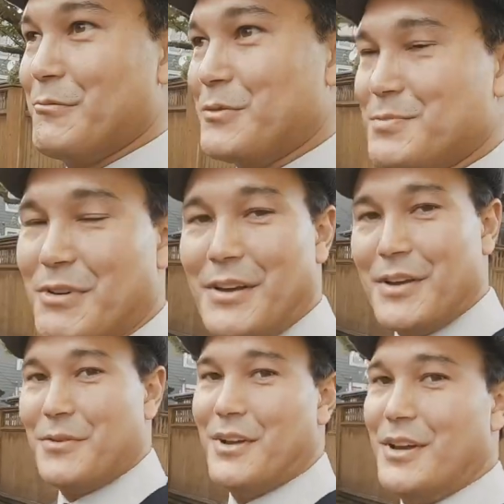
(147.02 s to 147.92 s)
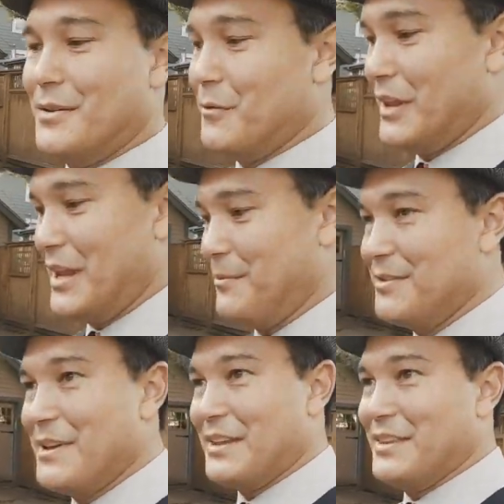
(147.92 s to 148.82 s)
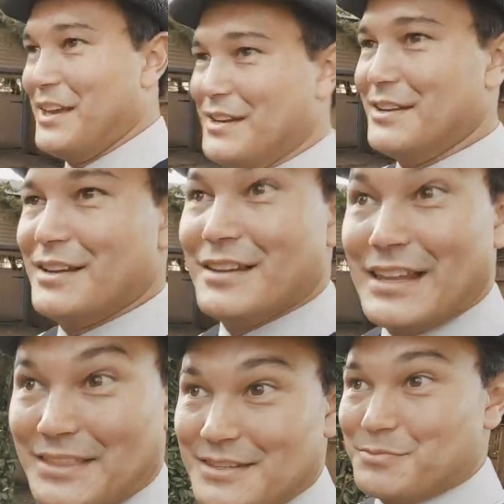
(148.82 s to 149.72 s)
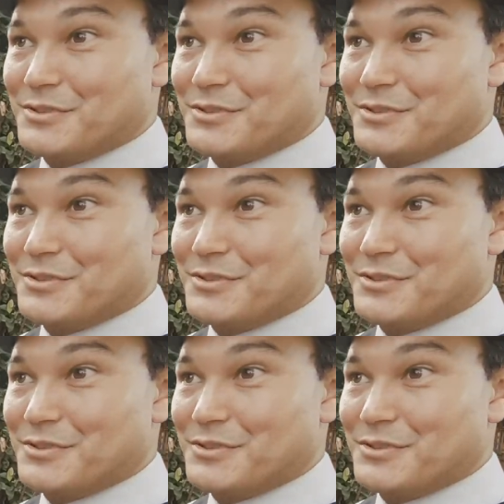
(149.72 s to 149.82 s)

What was probably going on in Willamette back then? Like this